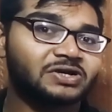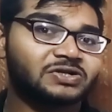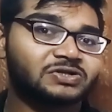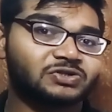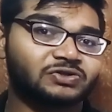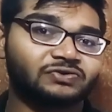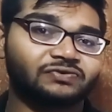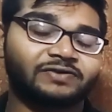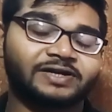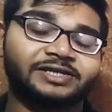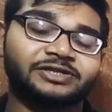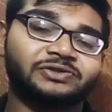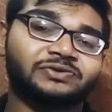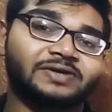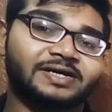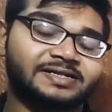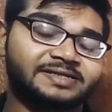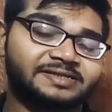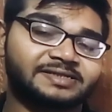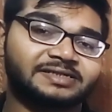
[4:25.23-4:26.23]
So when you
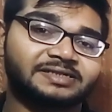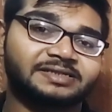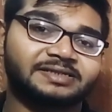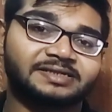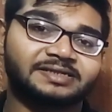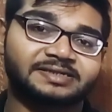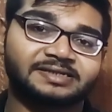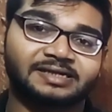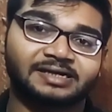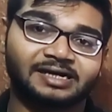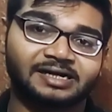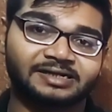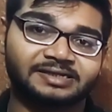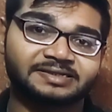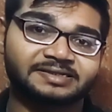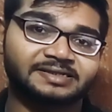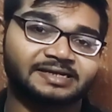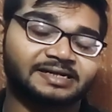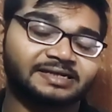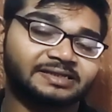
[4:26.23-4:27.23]
insert this card
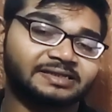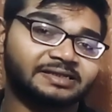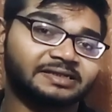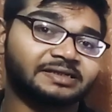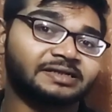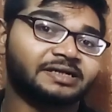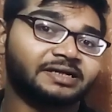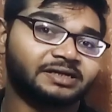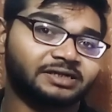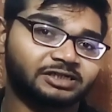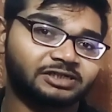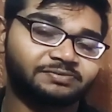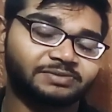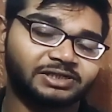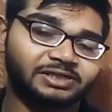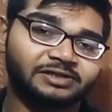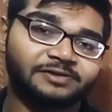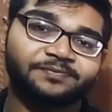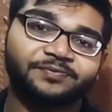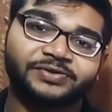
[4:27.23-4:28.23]
inside the
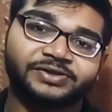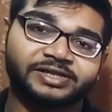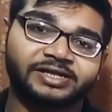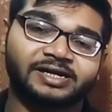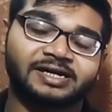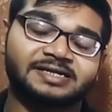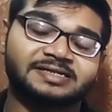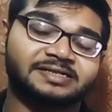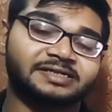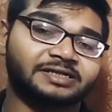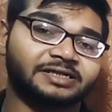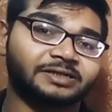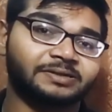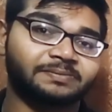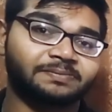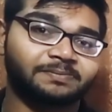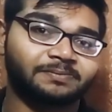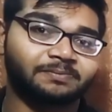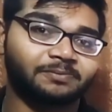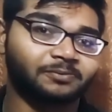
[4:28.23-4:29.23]
terminal, there are
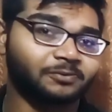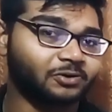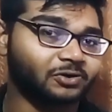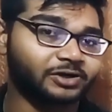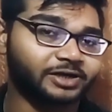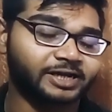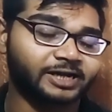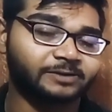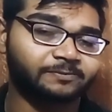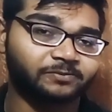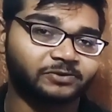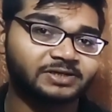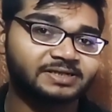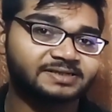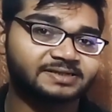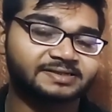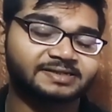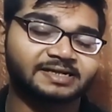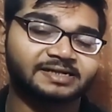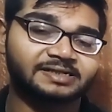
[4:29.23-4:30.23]
certain contact
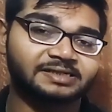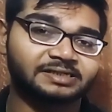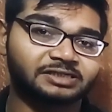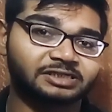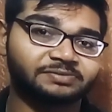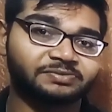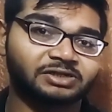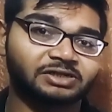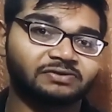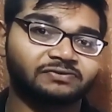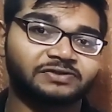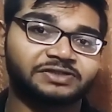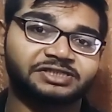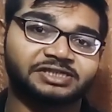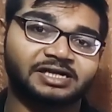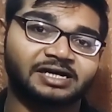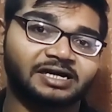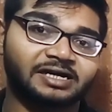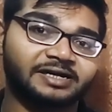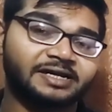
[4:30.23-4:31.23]
points inside the terminal
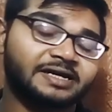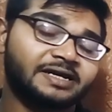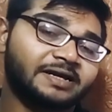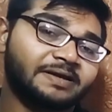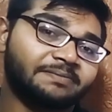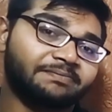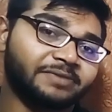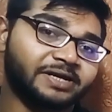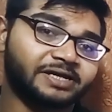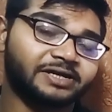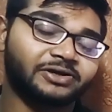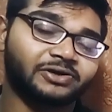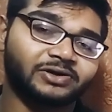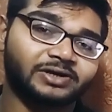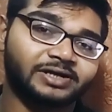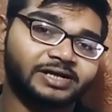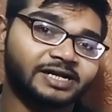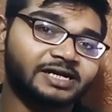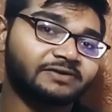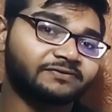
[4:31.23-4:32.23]
which are making
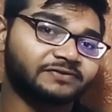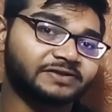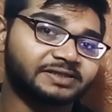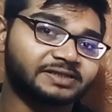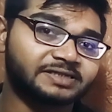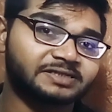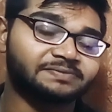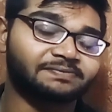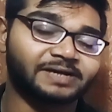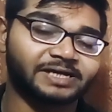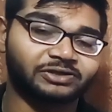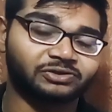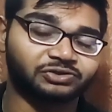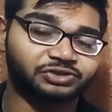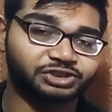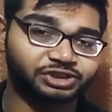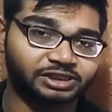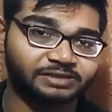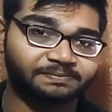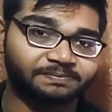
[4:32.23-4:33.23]
contact with this
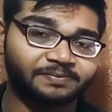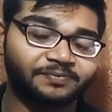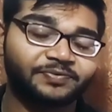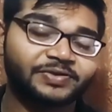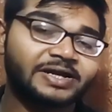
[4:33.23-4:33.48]
microchip.